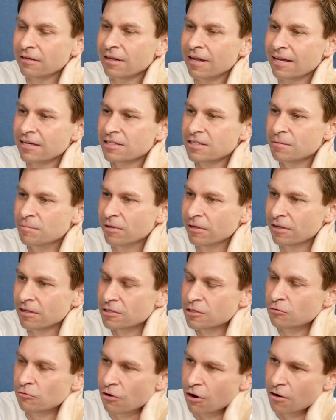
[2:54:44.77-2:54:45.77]
Lex to build
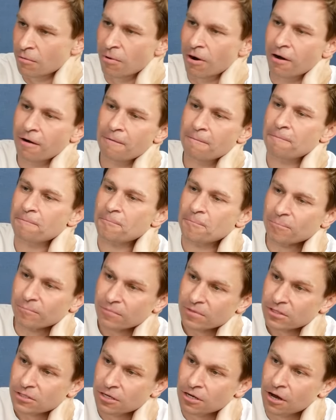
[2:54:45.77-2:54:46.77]
us a robot
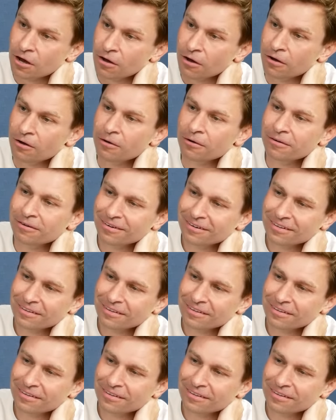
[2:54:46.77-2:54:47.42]
to go in and get